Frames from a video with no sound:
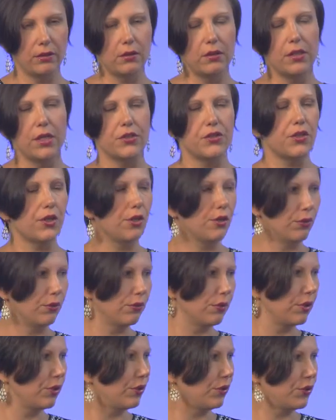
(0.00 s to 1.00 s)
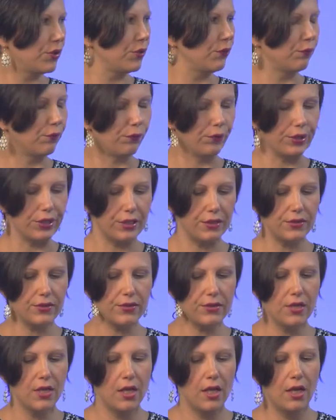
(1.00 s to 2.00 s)
less oak to
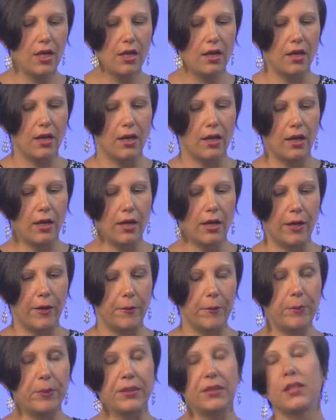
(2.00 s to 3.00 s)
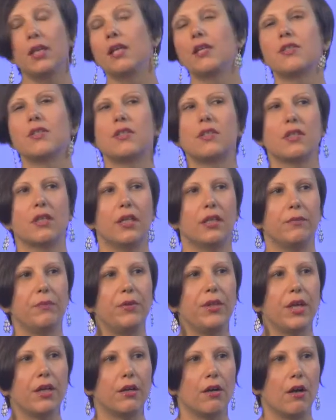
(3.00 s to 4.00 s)
freeze. Mm-hmm. But yes,
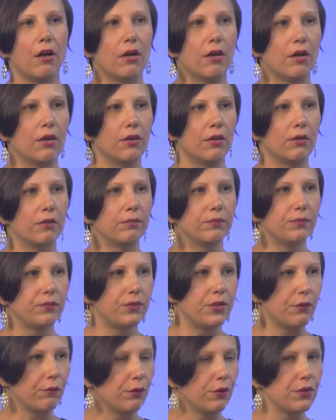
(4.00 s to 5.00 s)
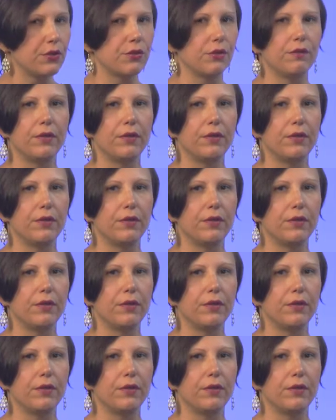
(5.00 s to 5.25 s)
there are different serving